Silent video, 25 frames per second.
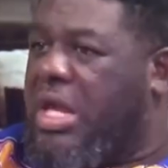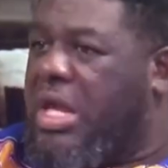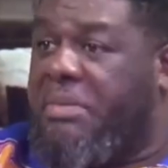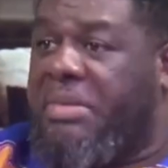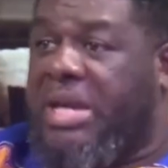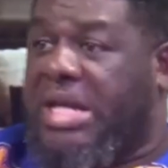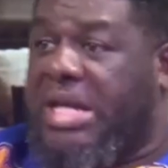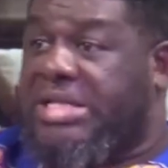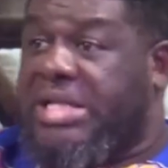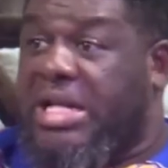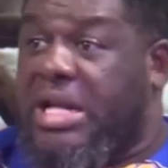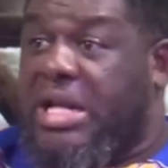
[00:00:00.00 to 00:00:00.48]
If
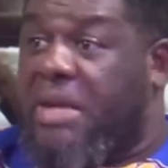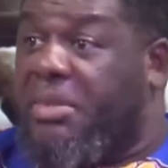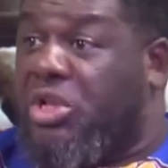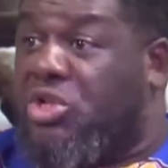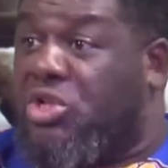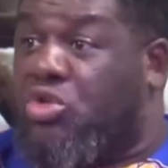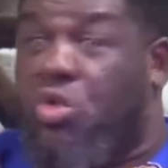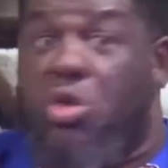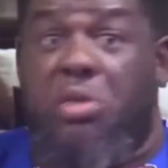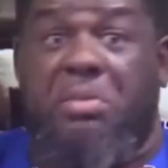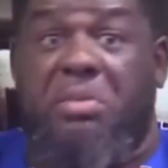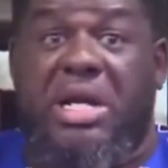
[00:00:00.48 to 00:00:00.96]
you say, I'm going
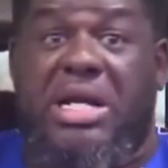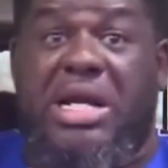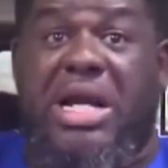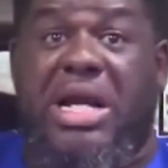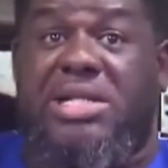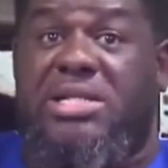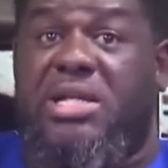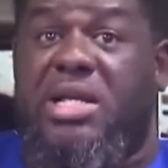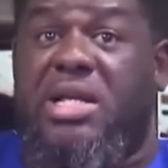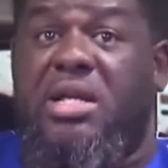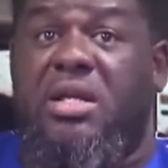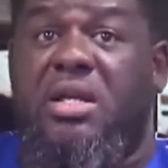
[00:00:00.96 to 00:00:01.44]
to make
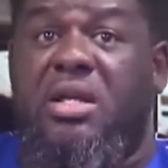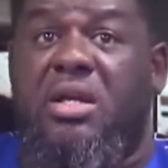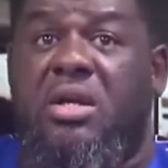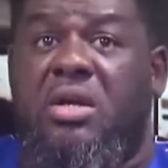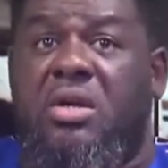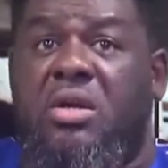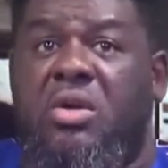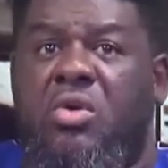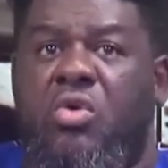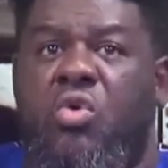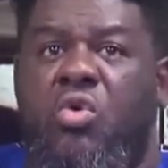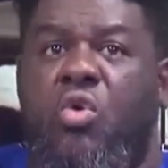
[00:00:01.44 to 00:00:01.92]
a say,
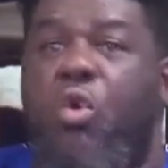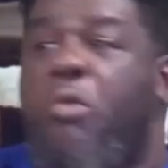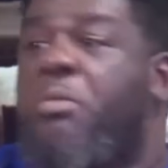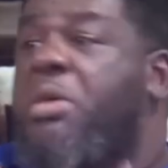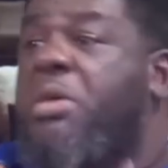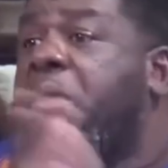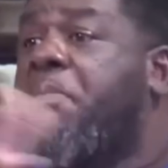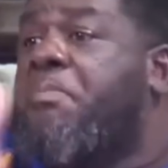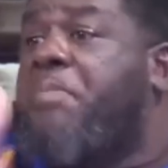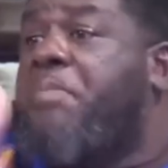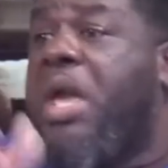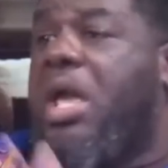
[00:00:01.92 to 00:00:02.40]

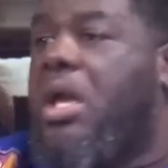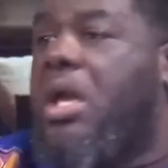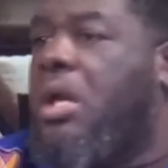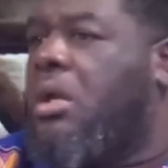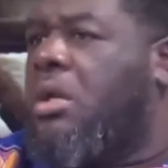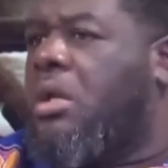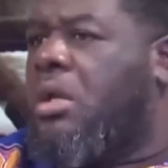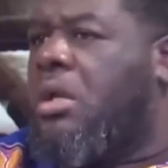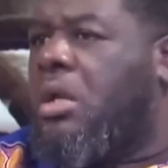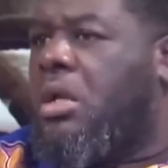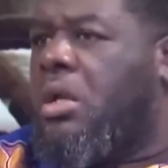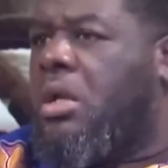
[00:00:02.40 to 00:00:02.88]
Obi mpe.
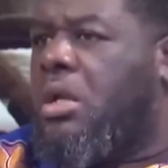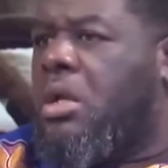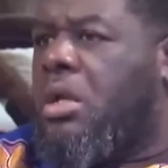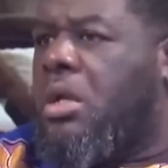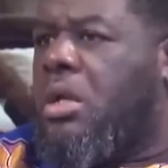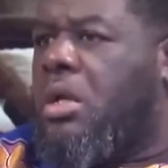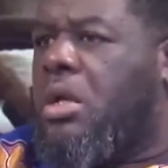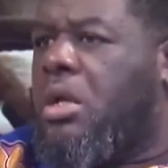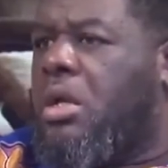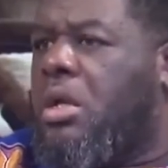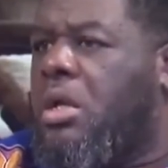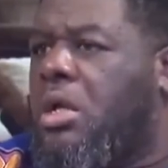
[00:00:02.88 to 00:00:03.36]

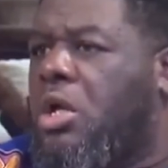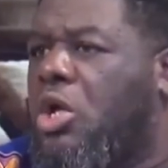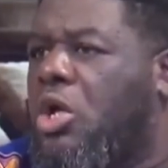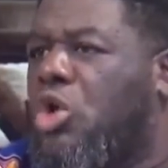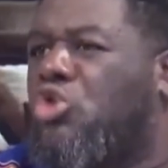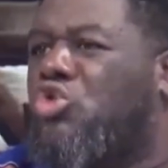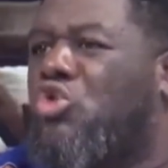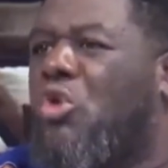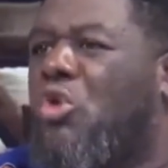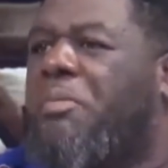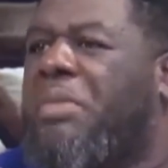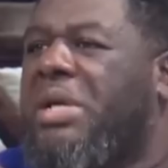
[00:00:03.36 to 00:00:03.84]

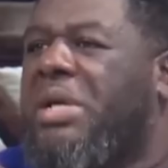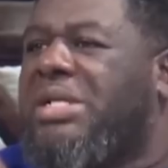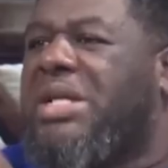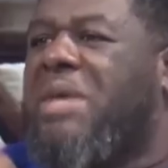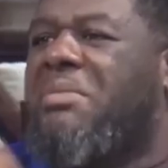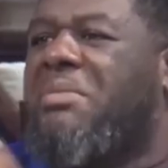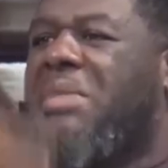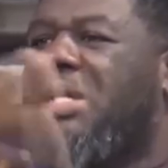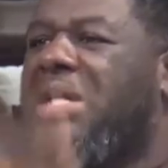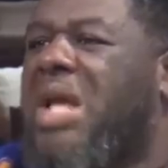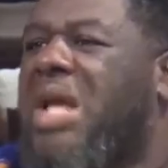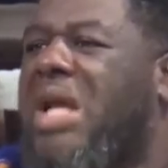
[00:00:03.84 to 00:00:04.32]
Into your
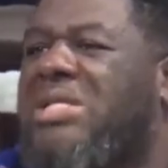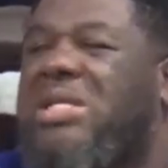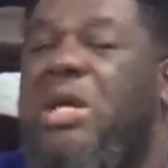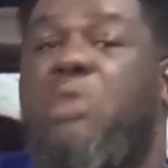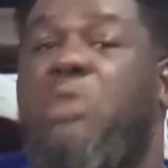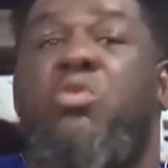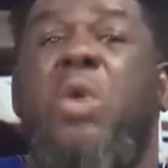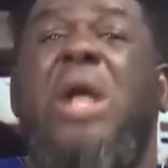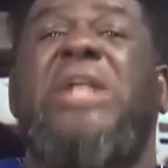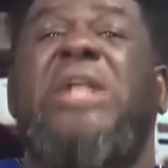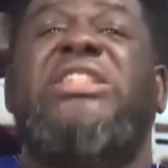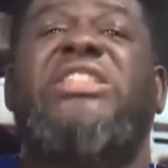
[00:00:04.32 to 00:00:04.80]
person, I'm say,
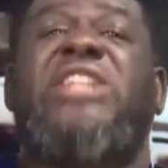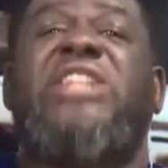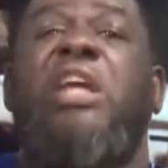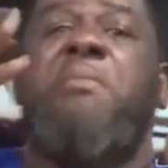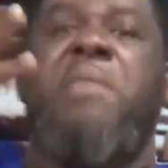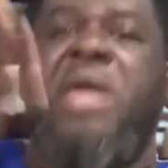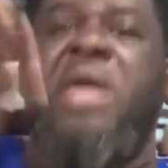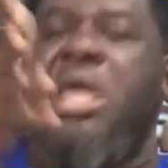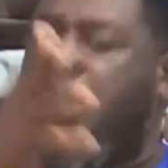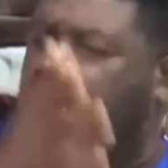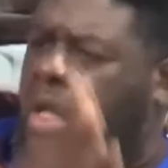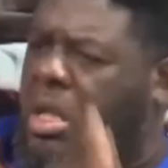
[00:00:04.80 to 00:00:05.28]
where
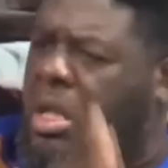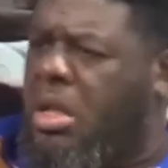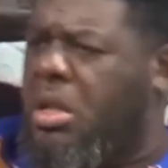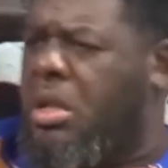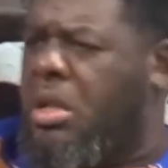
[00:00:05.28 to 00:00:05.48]
Jimmy?